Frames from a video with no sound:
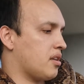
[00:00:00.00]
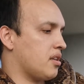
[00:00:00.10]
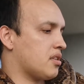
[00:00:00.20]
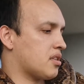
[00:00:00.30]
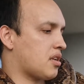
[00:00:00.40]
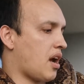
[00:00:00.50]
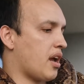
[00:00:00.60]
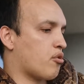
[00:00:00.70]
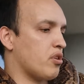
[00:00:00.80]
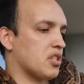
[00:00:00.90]
This
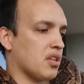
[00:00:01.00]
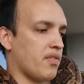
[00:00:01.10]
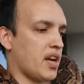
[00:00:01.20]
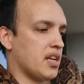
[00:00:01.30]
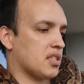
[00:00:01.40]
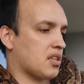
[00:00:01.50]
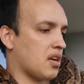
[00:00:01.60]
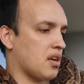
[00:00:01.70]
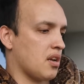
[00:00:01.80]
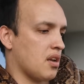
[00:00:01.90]
guy, Chris Levesque,
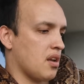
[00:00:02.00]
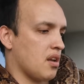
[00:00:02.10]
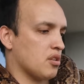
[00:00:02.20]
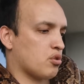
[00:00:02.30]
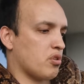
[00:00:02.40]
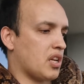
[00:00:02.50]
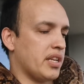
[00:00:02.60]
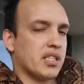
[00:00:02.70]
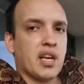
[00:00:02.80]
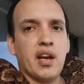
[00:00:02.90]

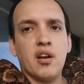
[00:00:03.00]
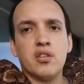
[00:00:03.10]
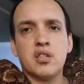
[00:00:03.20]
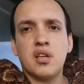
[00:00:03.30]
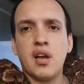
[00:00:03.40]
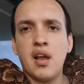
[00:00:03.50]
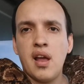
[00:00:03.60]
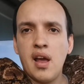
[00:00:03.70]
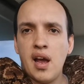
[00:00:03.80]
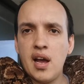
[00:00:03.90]
Strictly Scales,
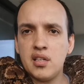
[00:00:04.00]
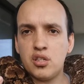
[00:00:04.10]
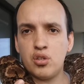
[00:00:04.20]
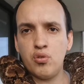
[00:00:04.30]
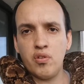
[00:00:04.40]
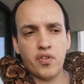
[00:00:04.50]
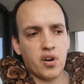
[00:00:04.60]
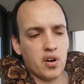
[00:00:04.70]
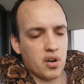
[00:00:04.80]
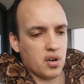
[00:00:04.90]
has 2 of
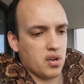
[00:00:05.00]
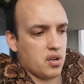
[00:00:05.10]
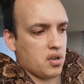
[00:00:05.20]
her